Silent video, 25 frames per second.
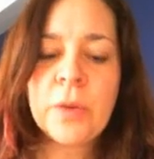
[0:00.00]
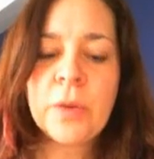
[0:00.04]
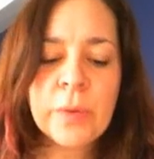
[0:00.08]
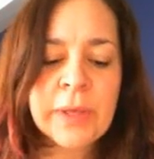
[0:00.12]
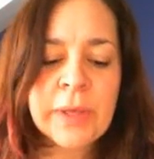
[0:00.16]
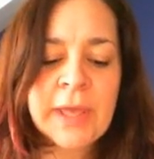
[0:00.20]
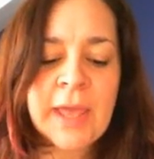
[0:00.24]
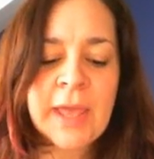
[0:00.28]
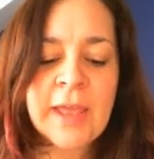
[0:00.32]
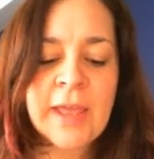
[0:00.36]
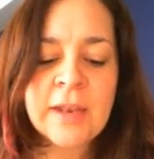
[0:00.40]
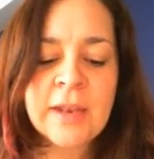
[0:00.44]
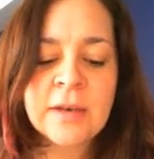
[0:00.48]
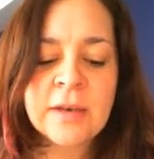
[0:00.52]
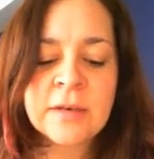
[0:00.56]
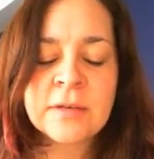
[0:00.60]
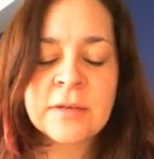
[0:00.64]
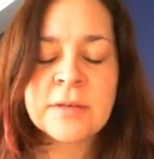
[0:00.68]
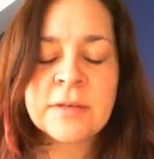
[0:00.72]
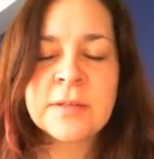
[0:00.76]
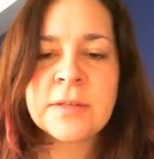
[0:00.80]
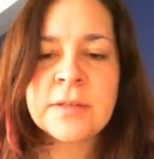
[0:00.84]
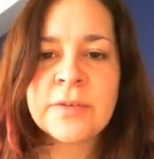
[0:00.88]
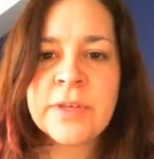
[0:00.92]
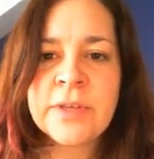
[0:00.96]
Hello again.
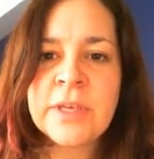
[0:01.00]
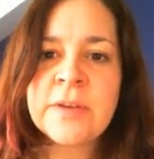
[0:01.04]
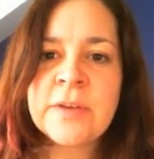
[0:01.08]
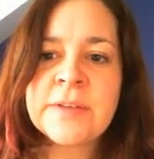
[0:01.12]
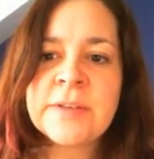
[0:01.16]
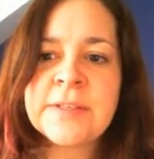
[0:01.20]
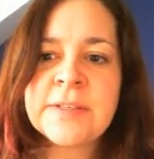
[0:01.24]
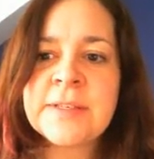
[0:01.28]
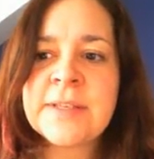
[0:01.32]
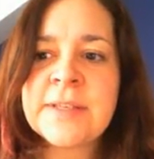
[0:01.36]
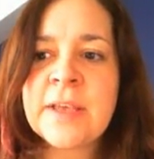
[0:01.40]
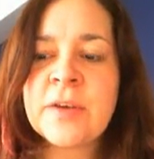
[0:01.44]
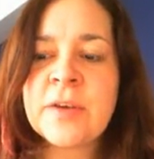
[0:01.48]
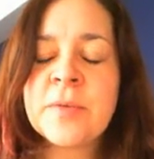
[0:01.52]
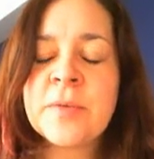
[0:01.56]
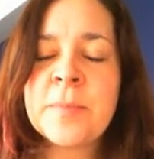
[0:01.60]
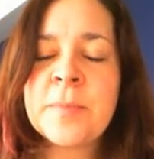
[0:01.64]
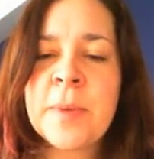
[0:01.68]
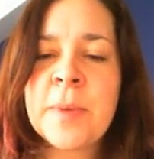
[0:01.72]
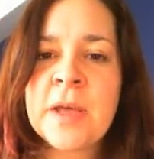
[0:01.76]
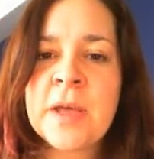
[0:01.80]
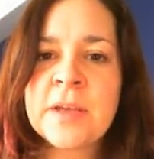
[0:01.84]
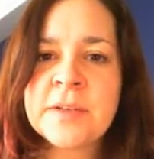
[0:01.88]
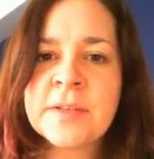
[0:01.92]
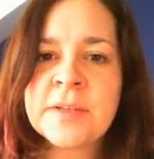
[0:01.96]
So here's the second
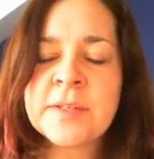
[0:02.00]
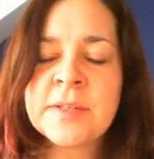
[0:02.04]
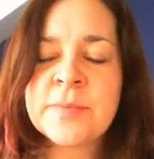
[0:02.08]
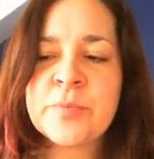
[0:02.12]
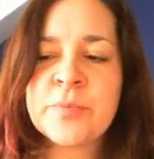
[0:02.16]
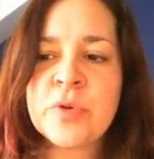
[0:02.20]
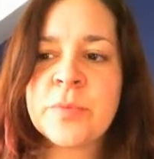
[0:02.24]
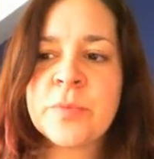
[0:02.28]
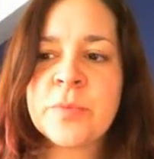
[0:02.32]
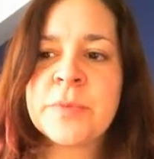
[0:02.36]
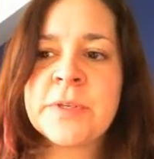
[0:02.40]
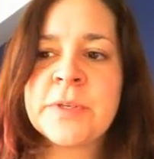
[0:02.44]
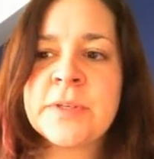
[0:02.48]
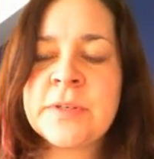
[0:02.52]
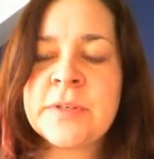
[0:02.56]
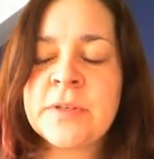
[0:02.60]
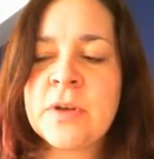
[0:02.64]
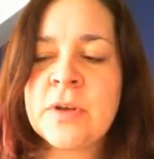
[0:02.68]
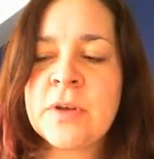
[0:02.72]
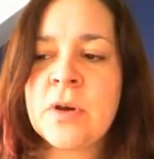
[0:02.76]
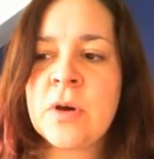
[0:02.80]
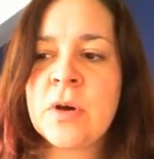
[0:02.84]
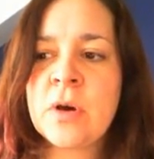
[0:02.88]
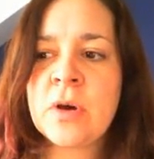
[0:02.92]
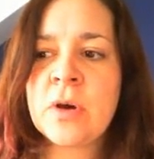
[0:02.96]
part, as promised,
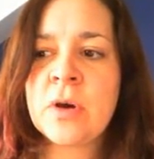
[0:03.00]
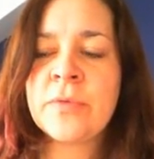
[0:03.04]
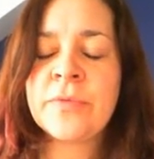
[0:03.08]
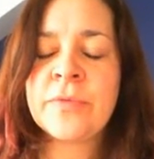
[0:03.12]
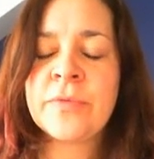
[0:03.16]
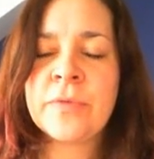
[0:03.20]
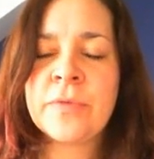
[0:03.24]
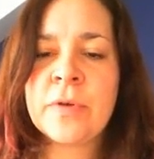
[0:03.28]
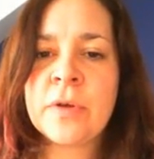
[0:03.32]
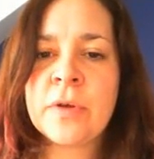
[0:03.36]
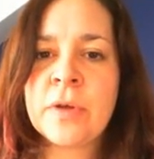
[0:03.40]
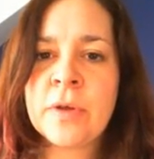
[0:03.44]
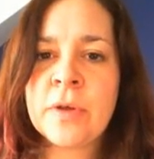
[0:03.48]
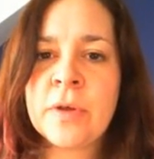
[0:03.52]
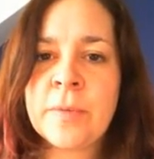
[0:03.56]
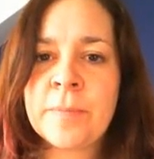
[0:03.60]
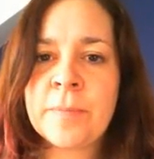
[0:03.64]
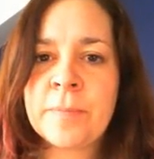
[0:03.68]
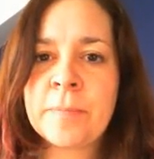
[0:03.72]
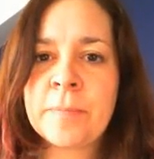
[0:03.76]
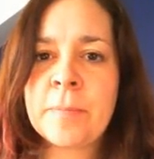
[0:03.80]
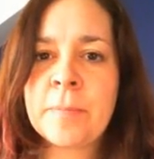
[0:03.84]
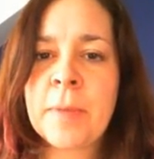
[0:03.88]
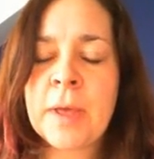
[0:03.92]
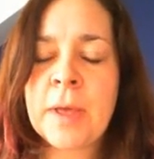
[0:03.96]
of
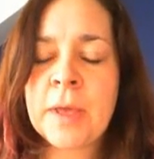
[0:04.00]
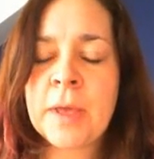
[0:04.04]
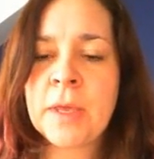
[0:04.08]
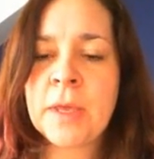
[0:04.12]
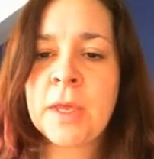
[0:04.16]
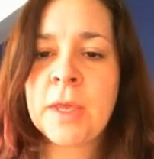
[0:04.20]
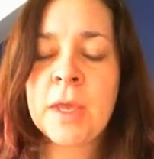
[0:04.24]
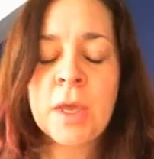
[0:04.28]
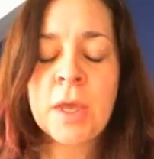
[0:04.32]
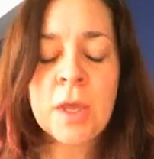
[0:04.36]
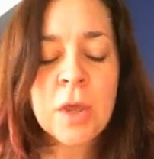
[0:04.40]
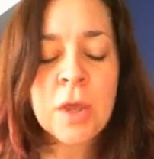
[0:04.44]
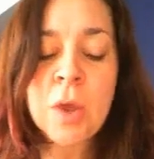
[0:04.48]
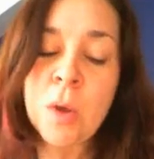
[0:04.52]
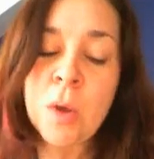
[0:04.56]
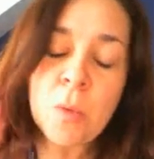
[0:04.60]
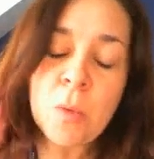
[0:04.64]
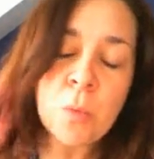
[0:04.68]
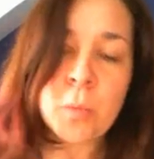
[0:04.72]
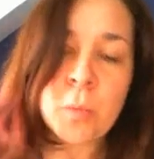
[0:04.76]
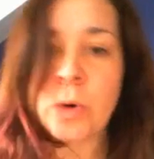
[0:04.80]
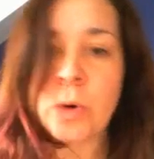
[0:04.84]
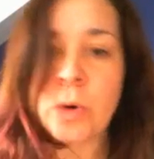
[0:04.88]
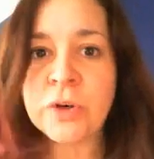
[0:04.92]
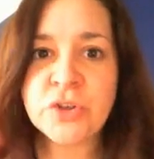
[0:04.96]
my
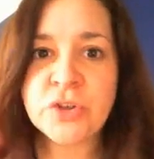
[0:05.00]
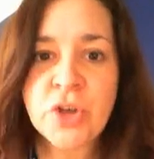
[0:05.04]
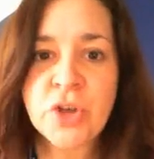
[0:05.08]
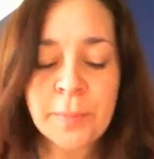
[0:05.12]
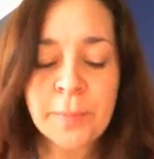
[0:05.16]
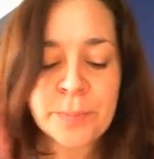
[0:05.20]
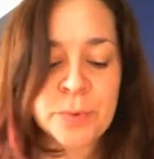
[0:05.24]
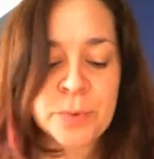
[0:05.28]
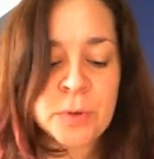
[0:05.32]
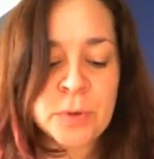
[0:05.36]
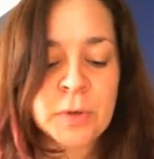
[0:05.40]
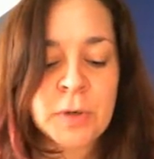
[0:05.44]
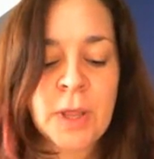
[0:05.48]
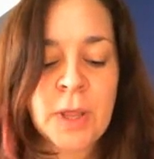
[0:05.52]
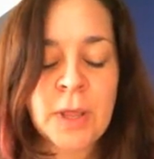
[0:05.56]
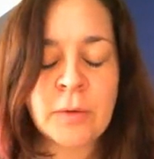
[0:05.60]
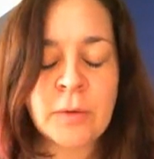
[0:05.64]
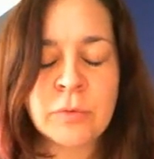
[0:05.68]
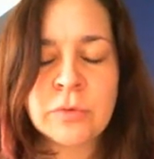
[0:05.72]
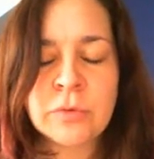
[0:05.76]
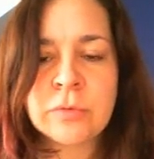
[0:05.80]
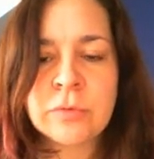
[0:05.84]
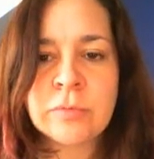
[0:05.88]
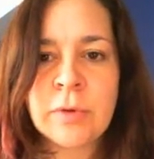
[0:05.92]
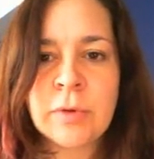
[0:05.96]
workshop on how
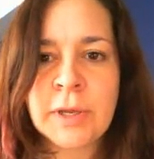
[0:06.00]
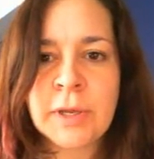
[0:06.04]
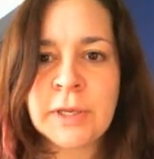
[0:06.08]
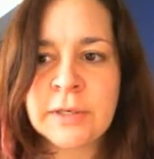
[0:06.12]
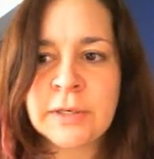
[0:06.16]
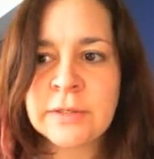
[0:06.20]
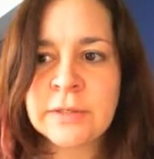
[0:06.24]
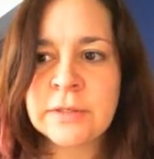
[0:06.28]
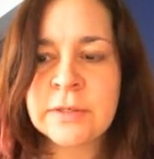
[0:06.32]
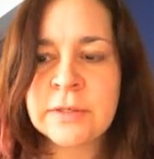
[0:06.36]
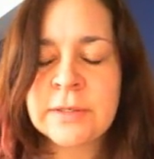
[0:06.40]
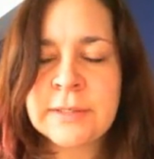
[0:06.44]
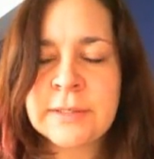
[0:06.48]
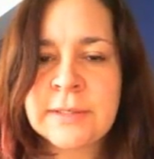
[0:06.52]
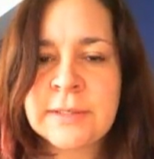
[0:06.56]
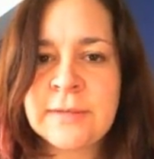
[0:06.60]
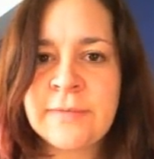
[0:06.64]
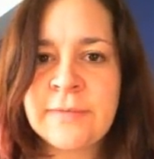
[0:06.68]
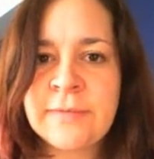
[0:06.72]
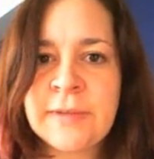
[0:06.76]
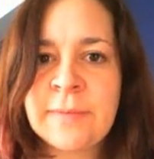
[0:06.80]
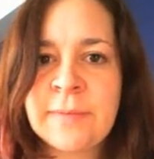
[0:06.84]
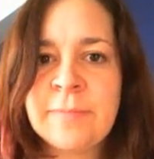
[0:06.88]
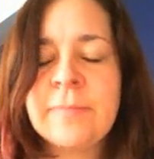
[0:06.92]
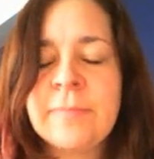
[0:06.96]
to write a
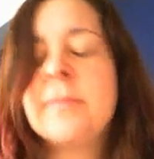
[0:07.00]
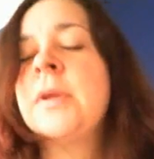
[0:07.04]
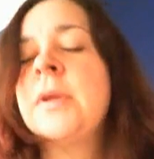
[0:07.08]
CV.